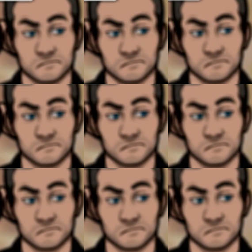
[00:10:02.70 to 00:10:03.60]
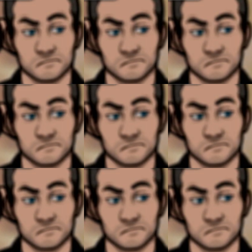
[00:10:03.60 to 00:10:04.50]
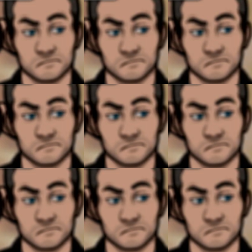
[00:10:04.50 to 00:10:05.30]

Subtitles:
No words are spoken by the person on screen.